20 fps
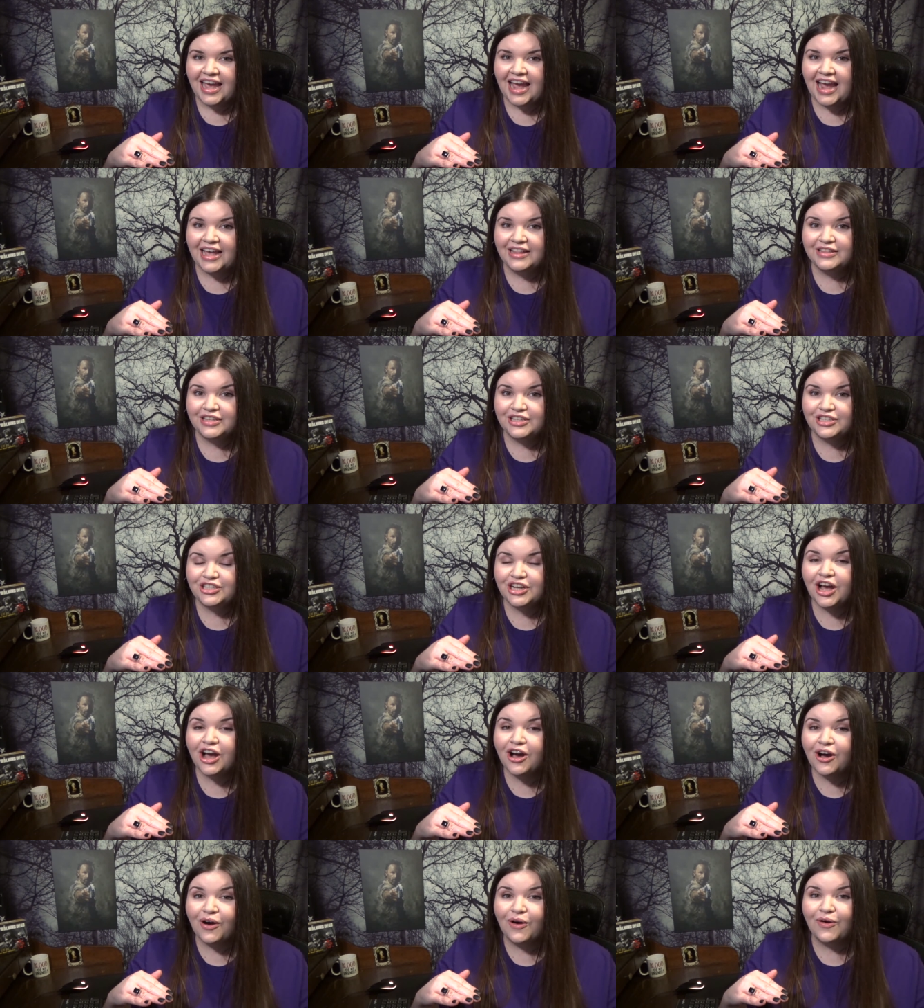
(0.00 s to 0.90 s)
And the
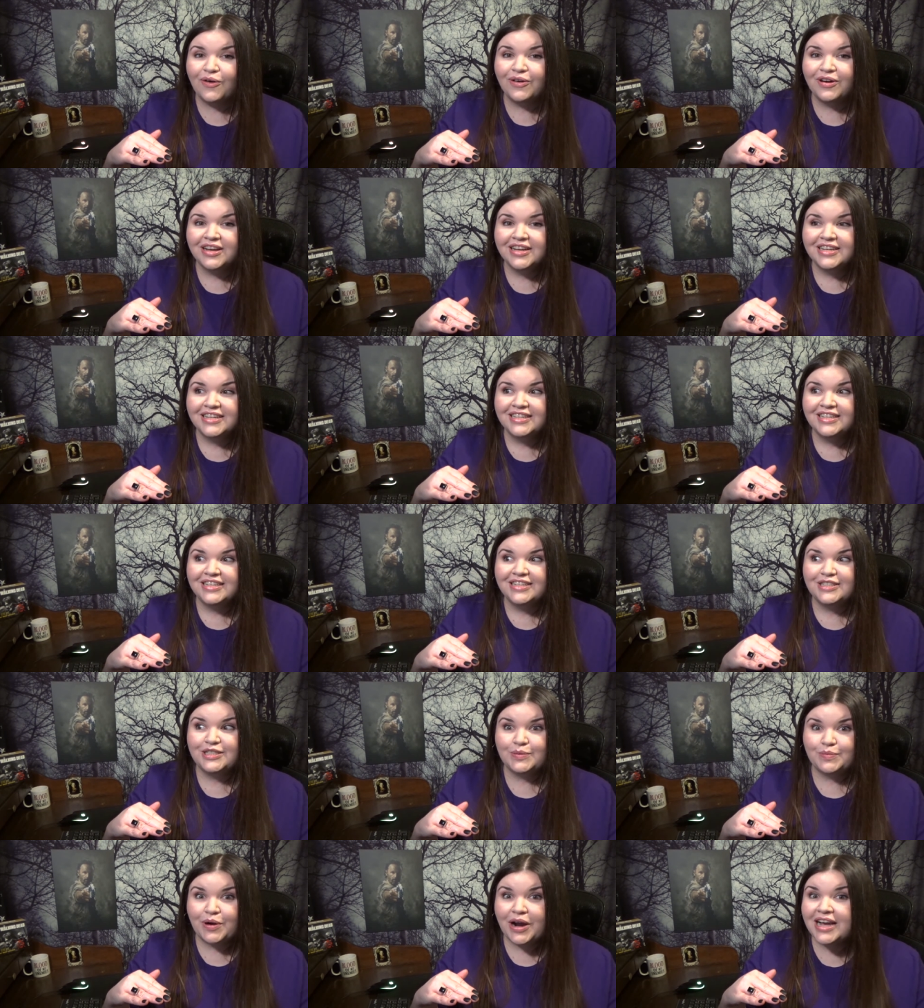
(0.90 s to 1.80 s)
show
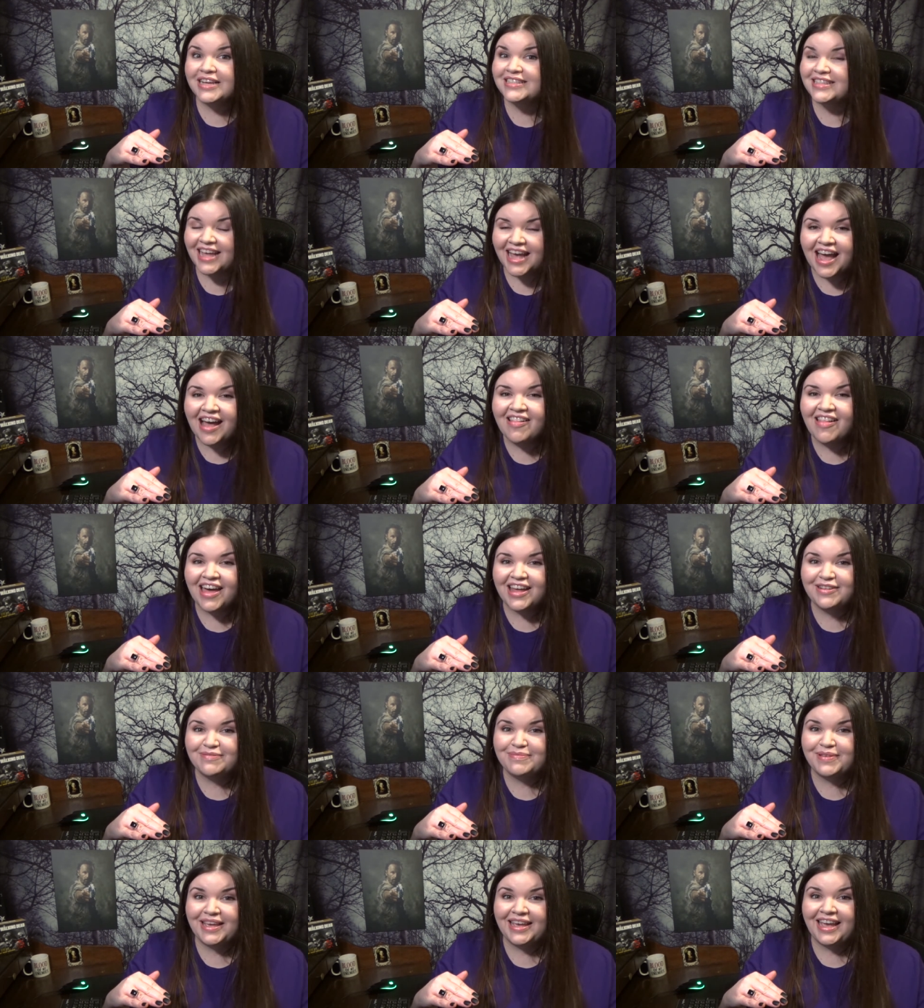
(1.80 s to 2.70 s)
surprised the hell out
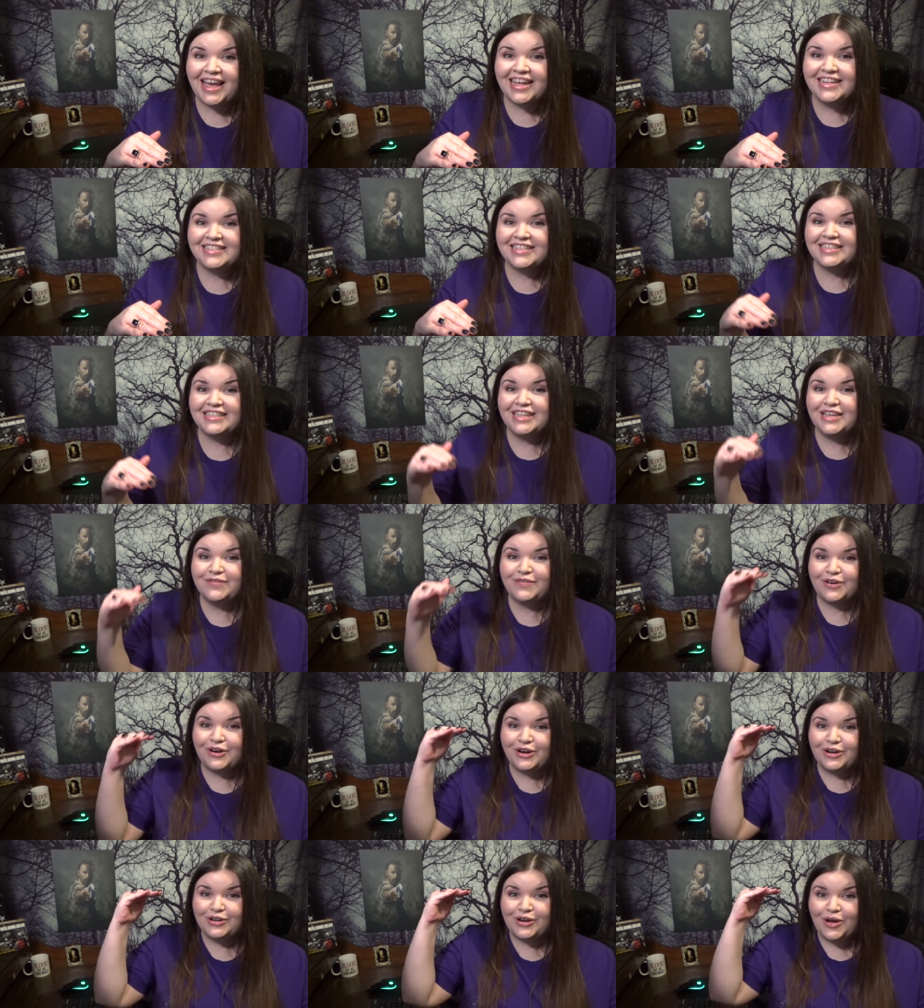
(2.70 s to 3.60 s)
of me and
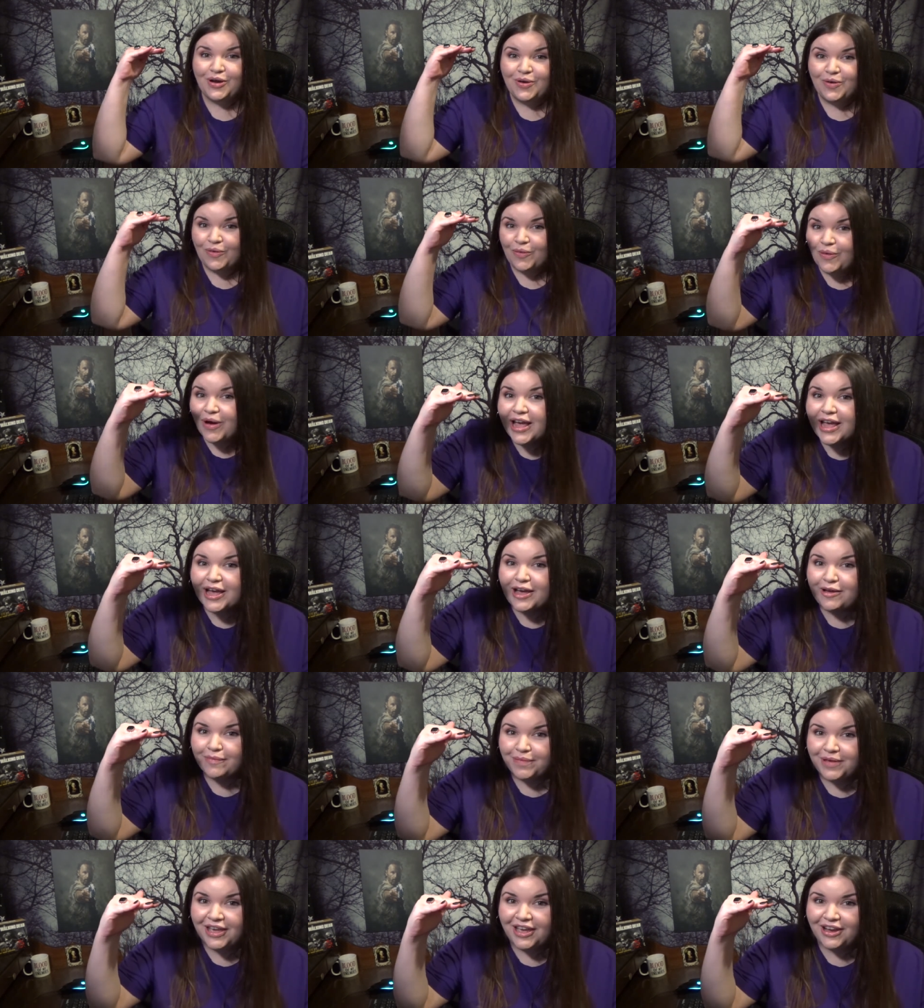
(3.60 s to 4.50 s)
delivered way
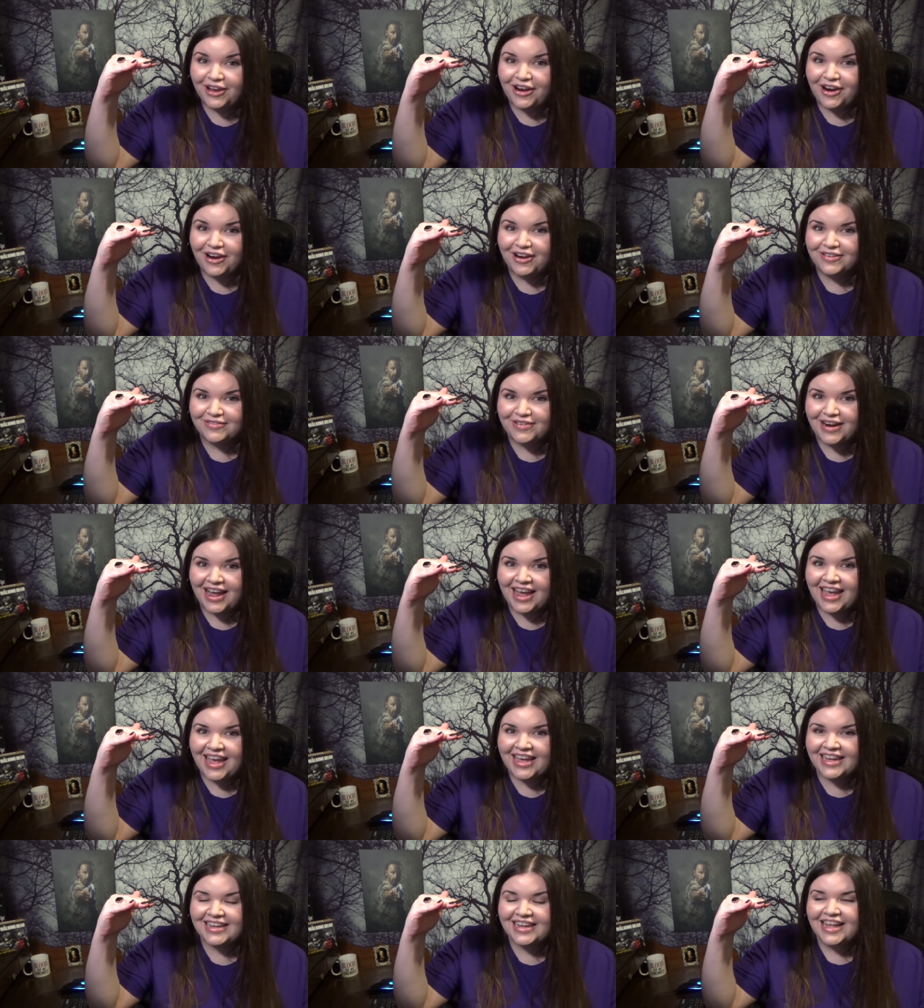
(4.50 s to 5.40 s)
up here,
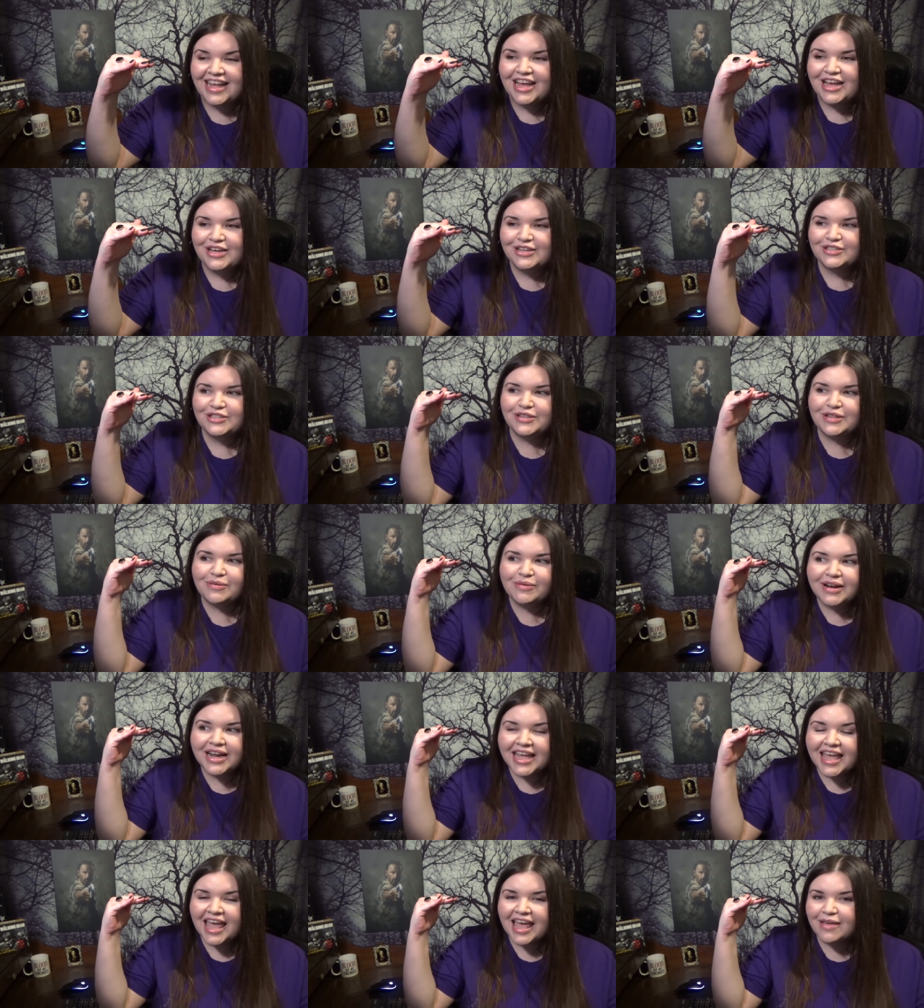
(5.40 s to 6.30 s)
right? So then when
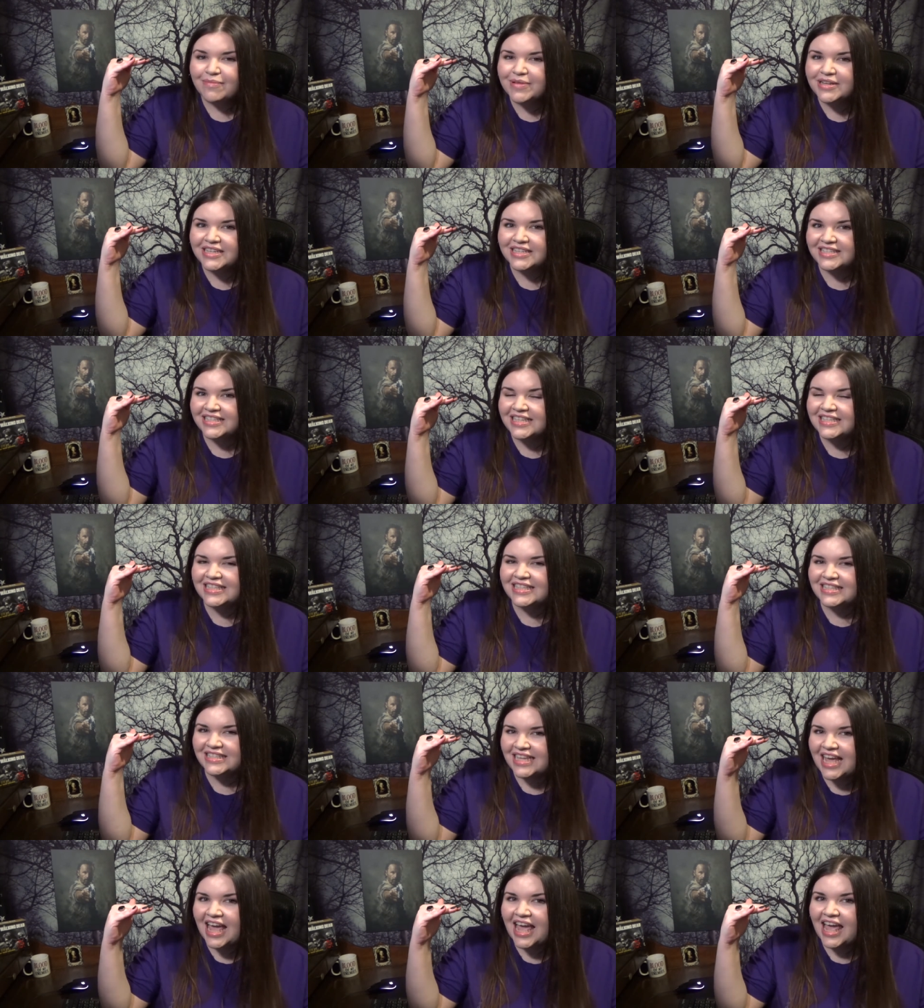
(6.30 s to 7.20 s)
I came into
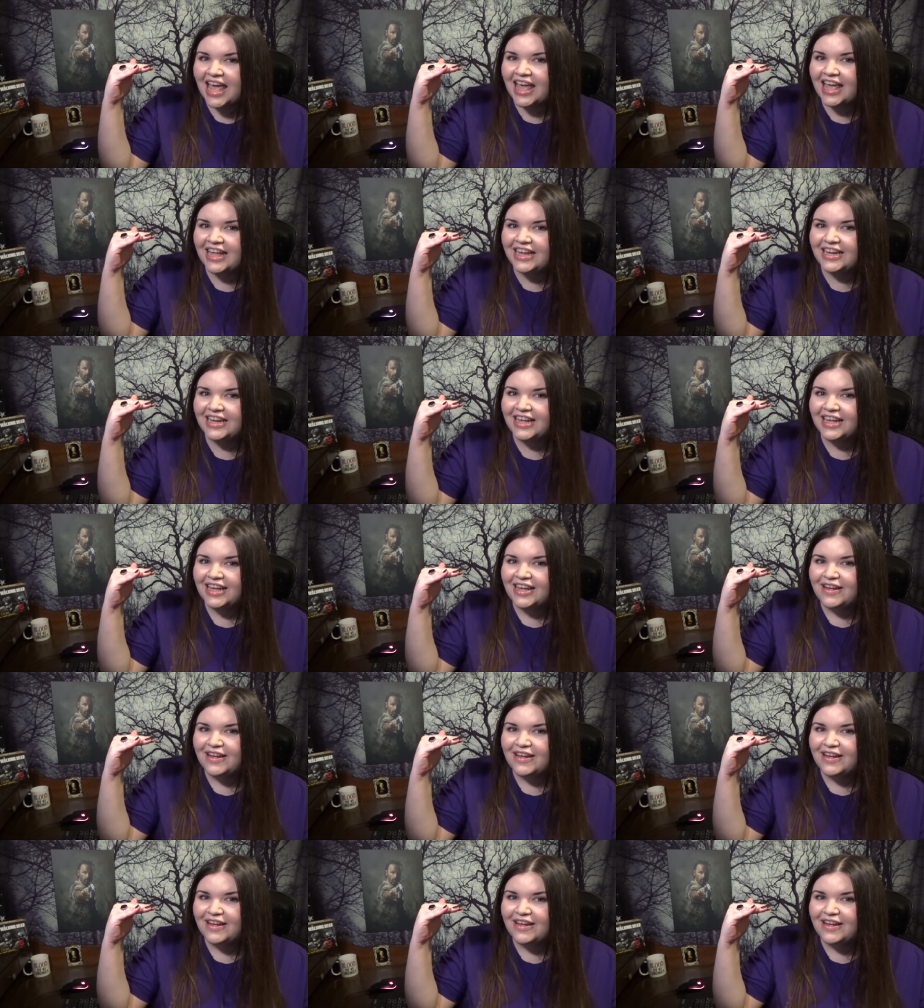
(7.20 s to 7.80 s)
season 10,